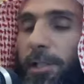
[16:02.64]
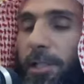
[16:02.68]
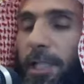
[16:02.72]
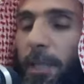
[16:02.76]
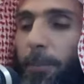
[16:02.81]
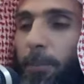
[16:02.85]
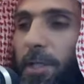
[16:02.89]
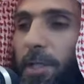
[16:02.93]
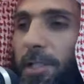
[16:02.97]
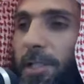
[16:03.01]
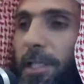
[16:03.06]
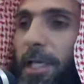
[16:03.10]

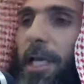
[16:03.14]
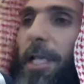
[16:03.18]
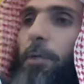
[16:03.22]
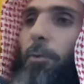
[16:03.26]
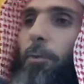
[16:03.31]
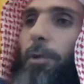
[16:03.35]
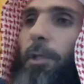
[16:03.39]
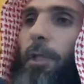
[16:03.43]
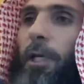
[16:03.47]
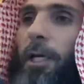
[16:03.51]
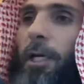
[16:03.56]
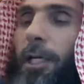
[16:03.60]
Islamic state
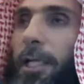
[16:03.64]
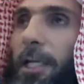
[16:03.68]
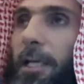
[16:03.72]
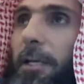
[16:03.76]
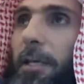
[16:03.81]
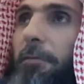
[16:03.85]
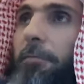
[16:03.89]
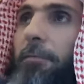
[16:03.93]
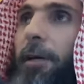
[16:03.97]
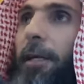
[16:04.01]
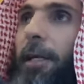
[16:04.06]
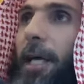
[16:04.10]
with the
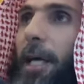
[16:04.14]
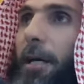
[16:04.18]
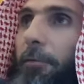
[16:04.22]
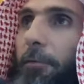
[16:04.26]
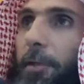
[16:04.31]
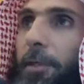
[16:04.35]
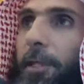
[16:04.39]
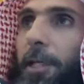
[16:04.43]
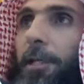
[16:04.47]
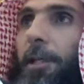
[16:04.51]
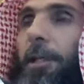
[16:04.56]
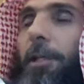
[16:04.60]
Khalifa and
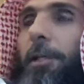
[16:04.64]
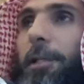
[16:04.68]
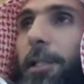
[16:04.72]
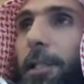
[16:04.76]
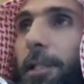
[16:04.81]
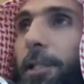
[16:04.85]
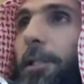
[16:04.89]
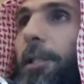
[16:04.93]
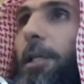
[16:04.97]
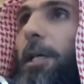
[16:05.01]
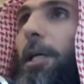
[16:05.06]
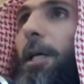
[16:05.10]
everything, the
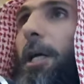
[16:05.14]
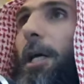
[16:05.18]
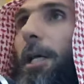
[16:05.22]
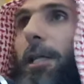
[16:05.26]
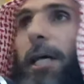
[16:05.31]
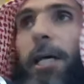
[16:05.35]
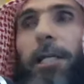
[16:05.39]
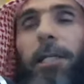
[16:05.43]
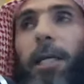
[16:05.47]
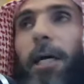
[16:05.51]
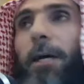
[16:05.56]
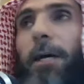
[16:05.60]
leader,
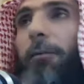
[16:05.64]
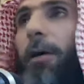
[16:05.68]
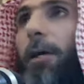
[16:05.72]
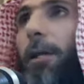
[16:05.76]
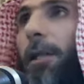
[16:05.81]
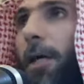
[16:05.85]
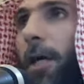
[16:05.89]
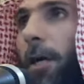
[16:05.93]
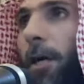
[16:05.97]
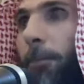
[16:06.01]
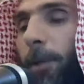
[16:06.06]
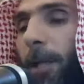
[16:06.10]
that
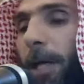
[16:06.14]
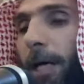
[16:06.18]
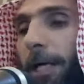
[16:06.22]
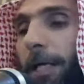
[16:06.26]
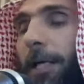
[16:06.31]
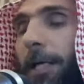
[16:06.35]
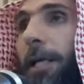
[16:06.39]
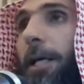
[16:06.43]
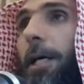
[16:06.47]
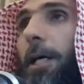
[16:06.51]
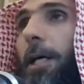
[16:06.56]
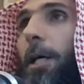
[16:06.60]
apply,
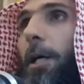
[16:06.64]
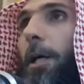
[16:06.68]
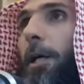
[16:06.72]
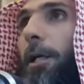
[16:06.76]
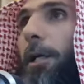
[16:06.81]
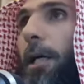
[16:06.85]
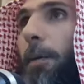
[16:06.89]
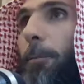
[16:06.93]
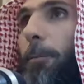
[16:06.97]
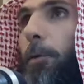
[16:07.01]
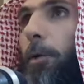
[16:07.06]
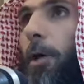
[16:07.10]

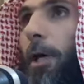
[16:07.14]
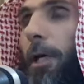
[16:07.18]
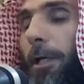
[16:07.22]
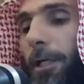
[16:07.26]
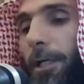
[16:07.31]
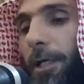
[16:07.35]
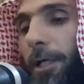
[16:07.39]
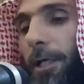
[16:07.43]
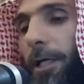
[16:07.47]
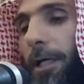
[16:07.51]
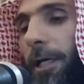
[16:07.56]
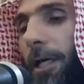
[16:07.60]
number
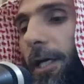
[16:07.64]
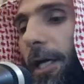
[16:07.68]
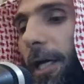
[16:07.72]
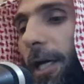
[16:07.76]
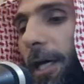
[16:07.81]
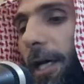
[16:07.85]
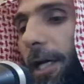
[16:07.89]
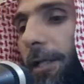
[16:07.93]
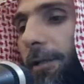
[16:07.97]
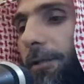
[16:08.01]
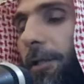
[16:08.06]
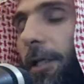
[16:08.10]
one.
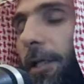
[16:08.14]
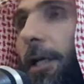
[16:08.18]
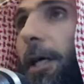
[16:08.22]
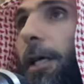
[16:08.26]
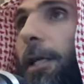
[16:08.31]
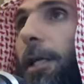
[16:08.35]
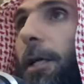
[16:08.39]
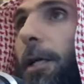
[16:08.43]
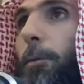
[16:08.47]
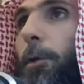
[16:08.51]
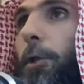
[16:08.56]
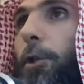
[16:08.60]
And
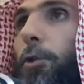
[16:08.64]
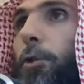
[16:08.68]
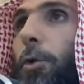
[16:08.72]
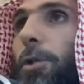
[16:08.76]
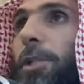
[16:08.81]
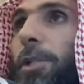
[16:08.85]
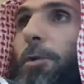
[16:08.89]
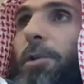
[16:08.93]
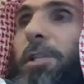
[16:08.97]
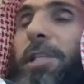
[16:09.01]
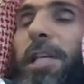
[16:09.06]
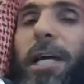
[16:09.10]
number two,
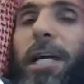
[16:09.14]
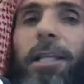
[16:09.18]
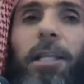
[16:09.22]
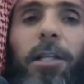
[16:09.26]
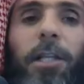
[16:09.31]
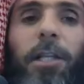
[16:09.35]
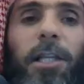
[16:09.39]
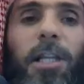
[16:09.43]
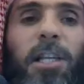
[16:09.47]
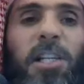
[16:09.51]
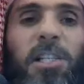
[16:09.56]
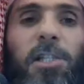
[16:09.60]
as we said,
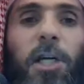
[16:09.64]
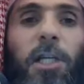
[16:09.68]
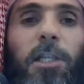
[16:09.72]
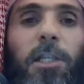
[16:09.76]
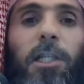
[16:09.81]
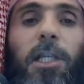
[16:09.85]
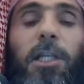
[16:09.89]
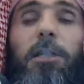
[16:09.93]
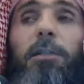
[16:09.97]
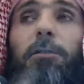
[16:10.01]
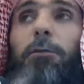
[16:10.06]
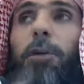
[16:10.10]
it is
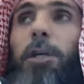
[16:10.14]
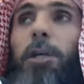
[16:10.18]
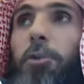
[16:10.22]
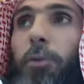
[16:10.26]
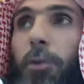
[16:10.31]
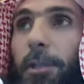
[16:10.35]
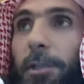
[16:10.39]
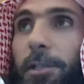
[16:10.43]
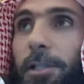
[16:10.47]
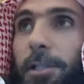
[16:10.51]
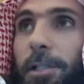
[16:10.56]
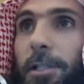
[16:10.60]
not
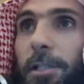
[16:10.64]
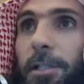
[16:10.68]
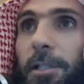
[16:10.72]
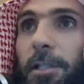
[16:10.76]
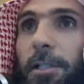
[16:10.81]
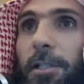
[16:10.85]
individuals.